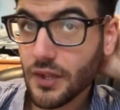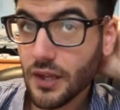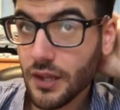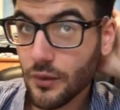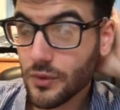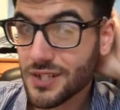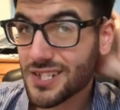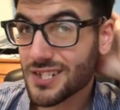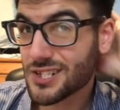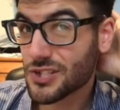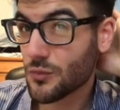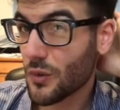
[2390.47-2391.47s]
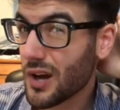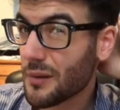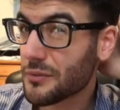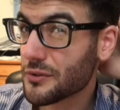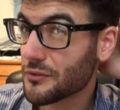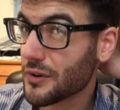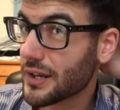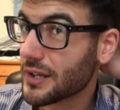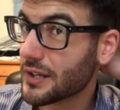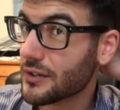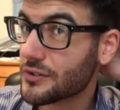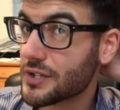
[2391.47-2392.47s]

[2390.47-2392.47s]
And we see a Swampert right here.